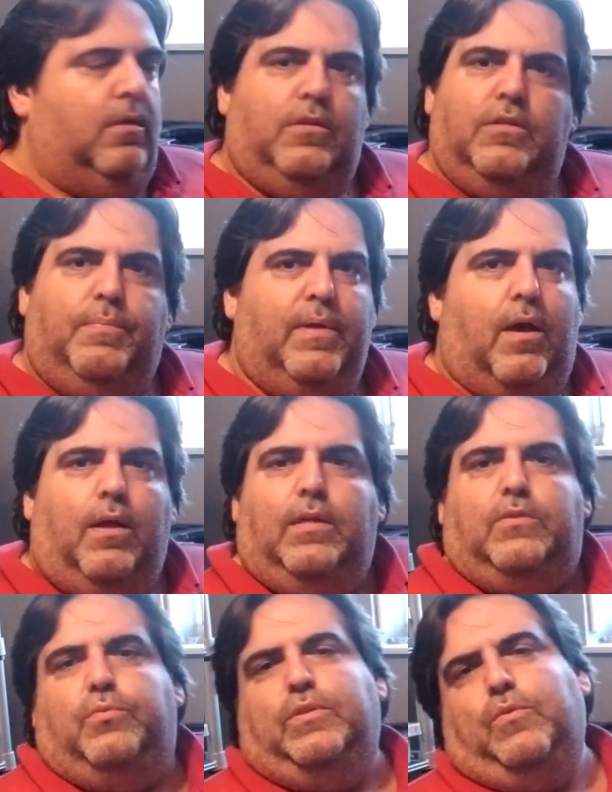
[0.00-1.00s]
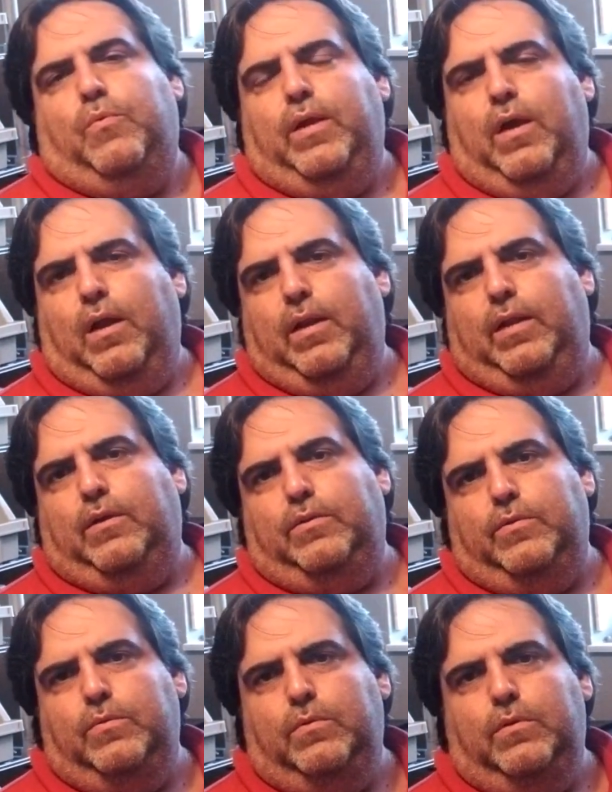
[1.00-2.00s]
Just be honest. What's going on here,
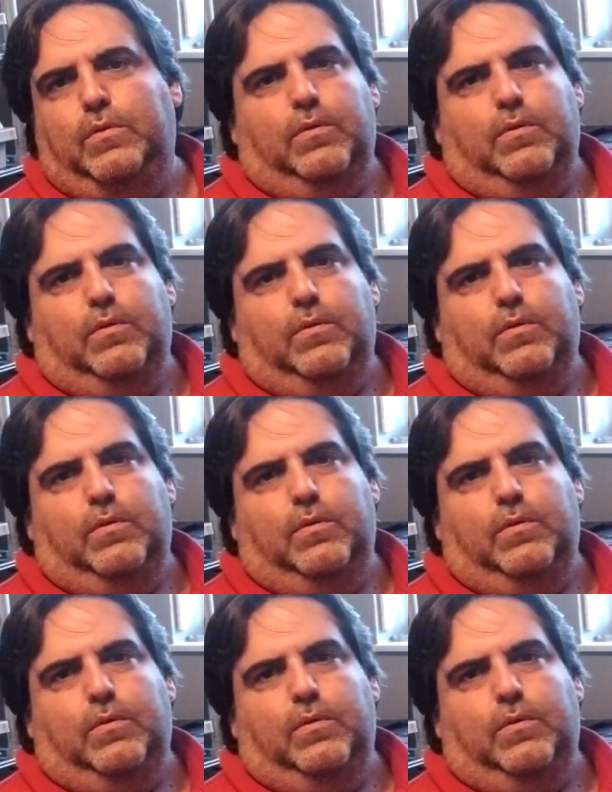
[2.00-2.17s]
dude?